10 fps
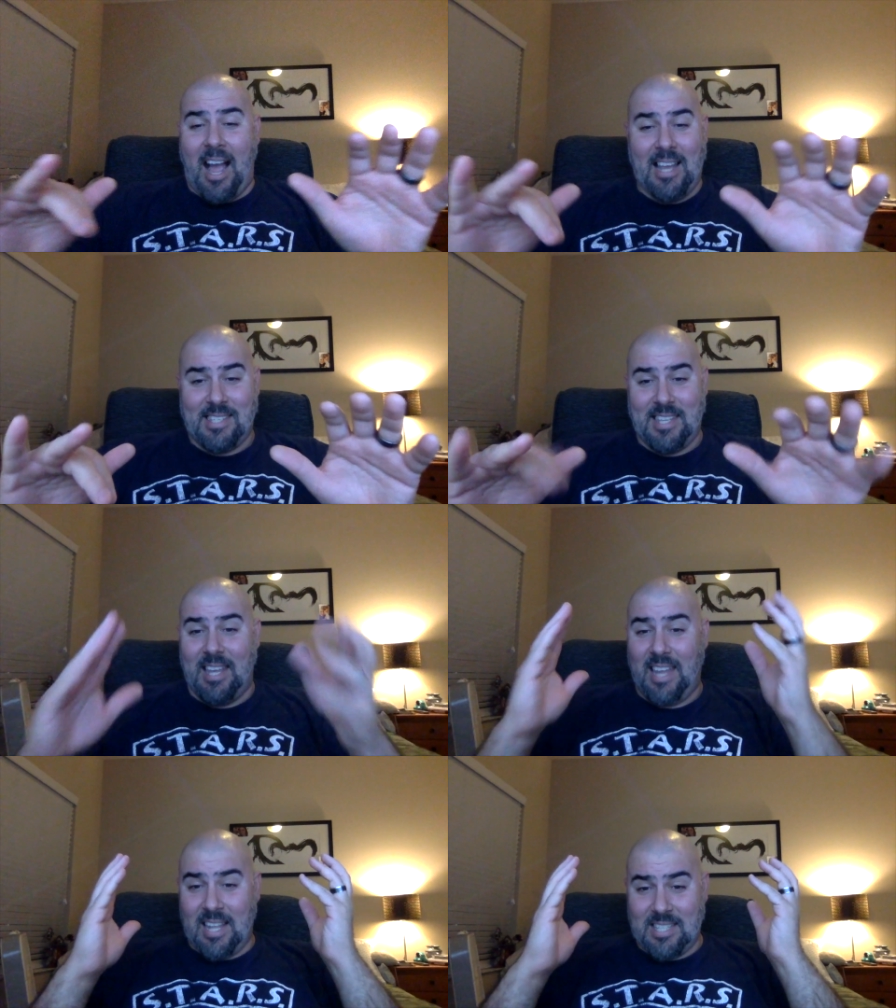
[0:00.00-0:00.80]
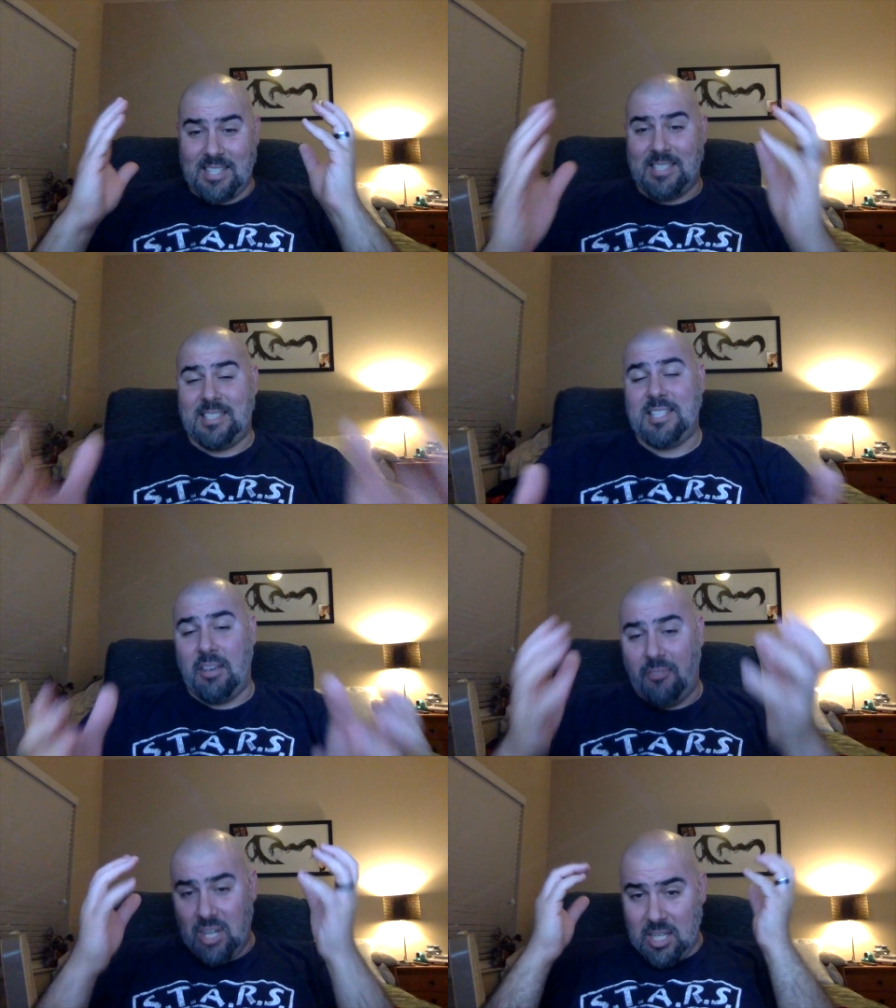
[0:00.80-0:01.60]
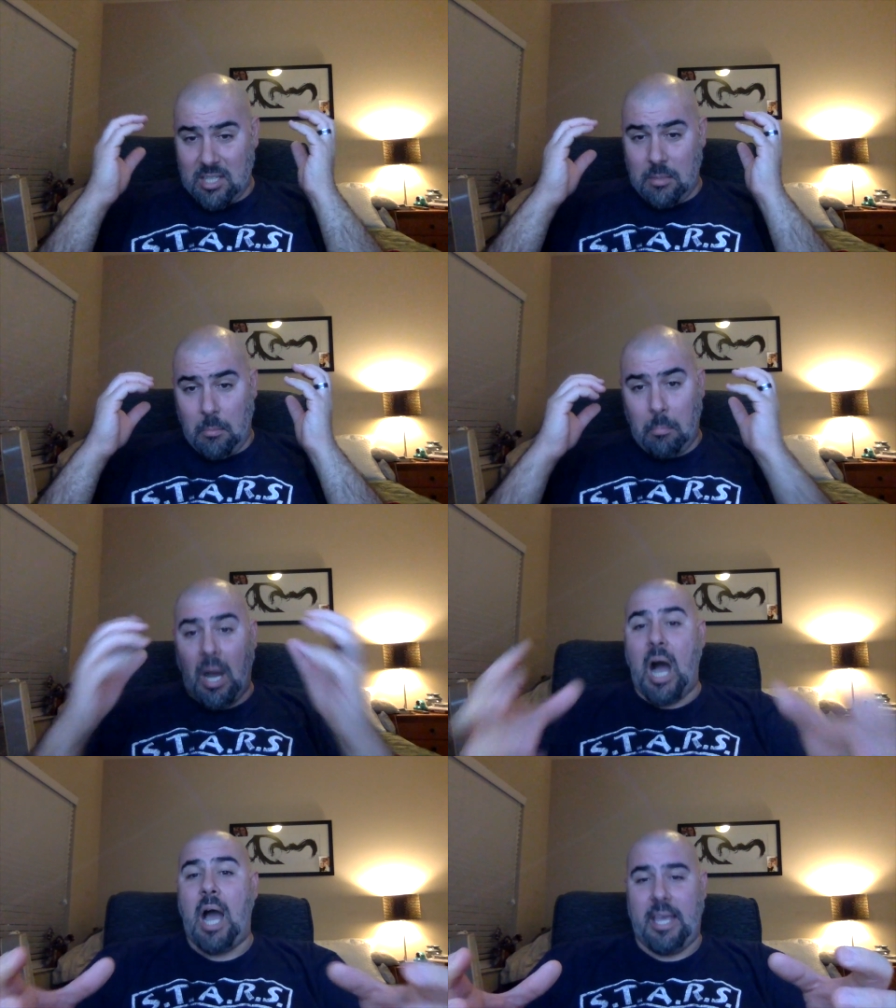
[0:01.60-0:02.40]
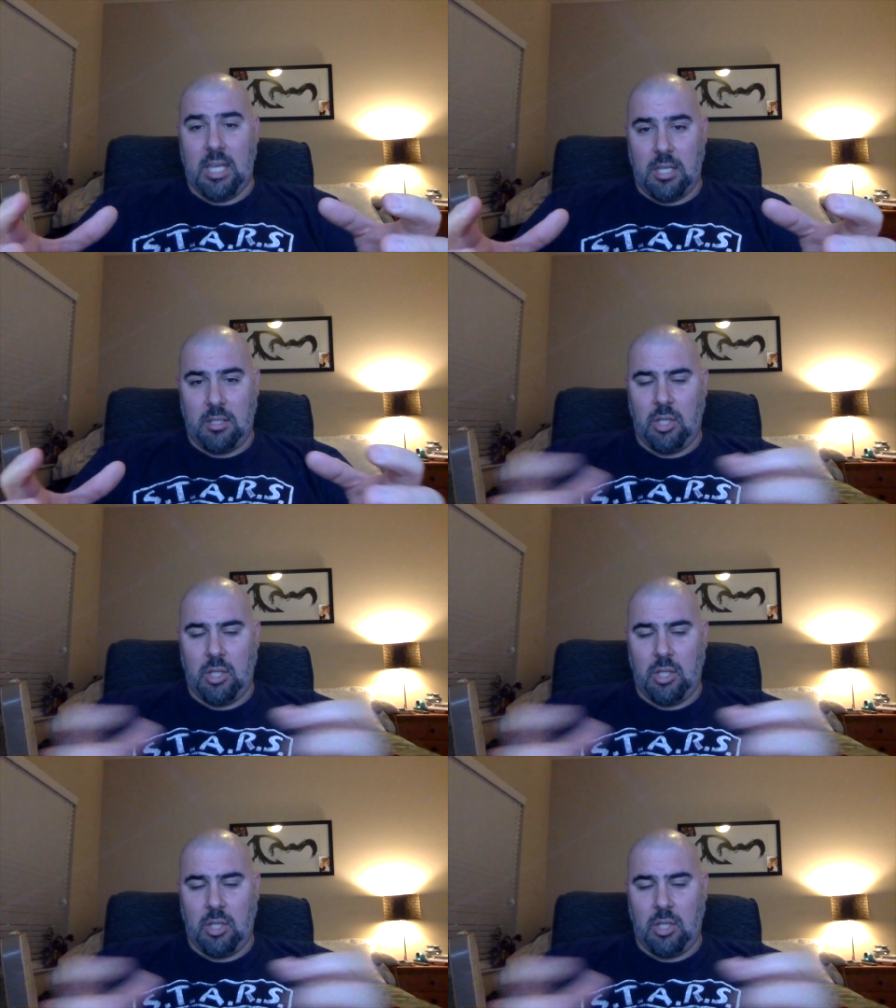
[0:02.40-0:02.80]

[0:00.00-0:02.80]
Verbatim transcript: I say it's a definite buy.